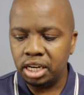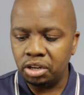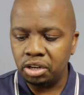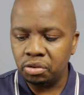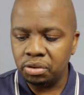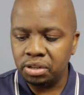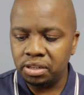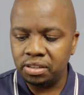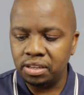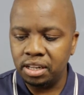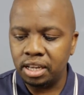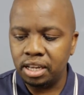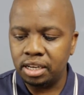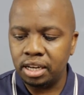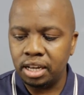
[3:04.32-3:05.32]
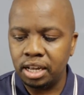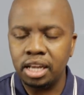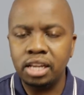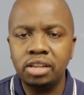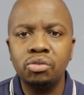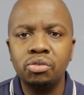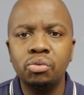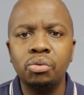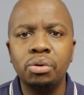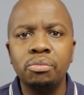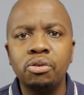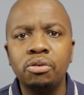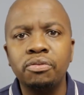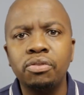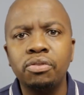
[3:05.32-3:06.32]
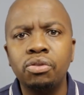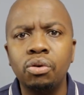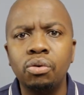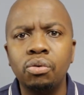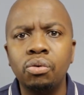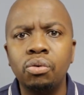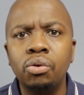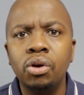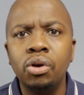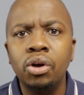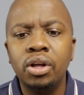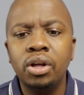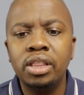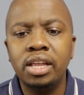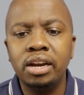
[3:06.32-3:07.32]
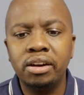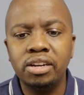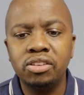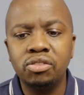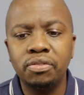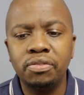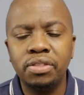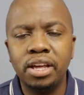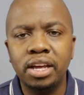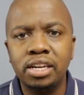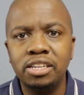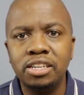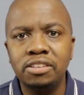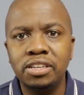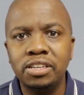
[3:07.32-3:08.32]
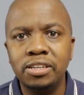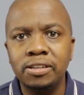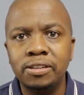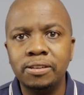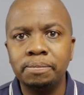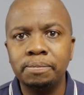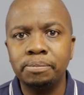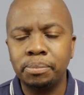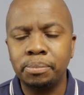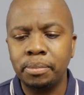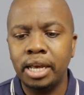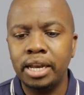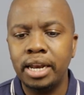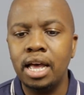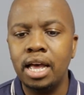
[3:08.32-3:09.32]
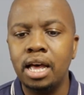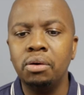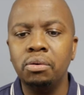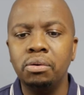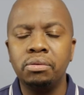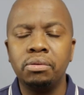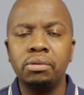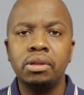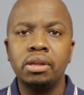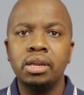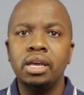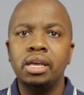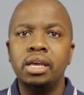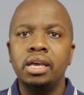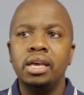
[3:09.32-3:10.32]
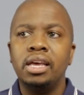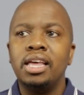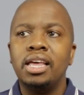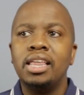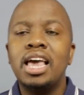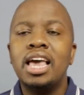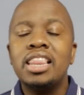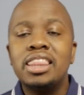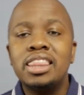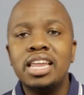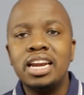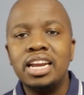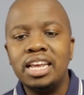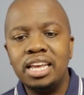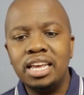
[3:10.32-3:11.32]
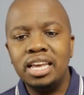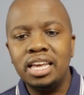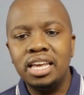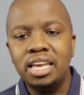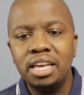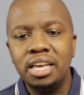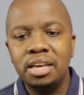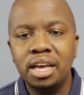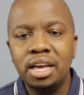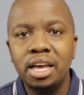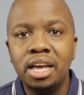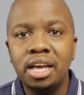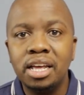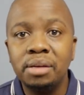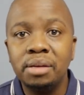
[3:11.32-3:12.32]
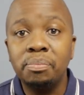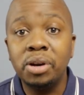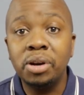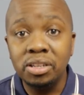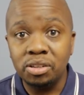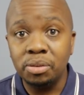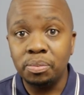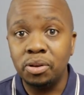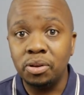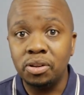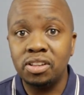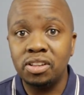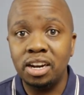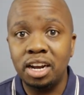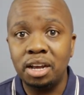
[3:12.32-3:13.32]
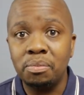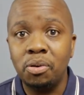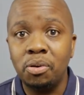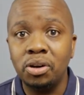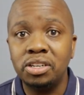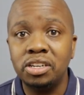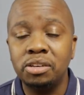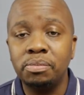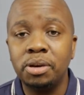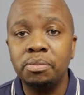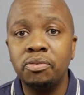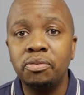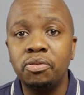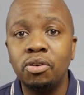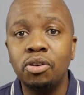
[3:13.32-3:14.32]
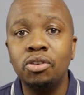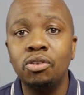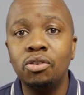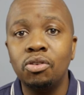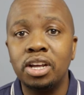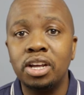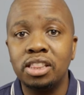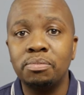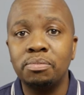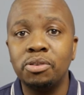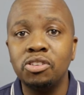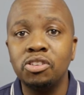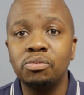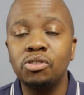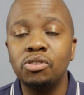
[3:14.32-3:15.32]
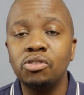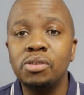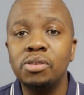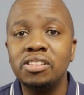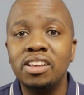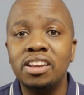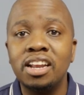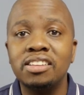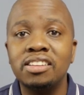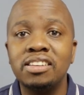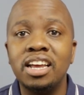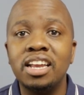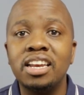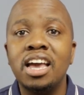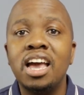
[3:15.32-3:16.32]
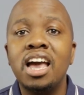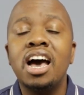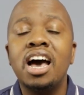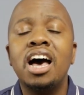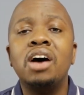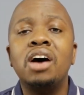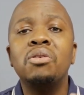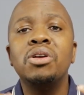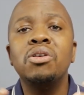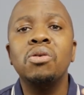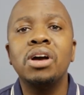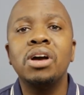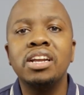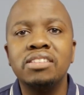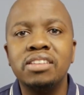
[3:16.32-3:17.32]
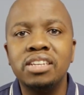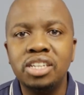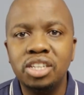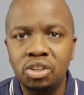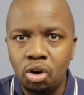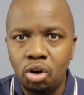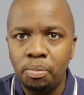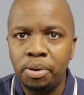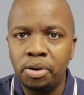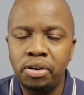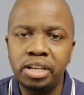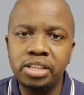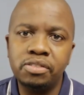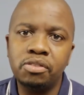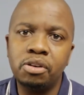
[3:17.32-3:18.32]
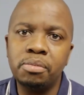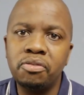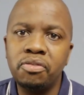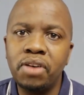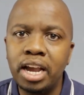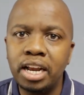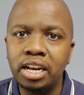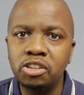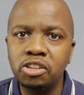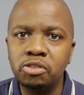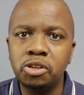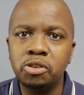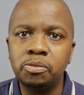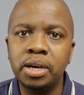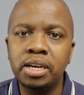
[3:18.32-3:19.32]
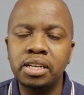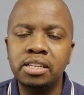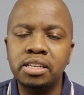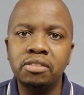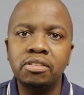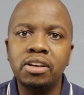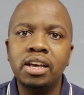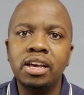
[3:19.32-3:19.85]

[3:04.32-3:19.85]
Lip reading: and you will see that as we move through the rest of the activities. Now, there are 3 principles that are important, but before you look at the principles, you must understand how an organization operates from a finance perspective.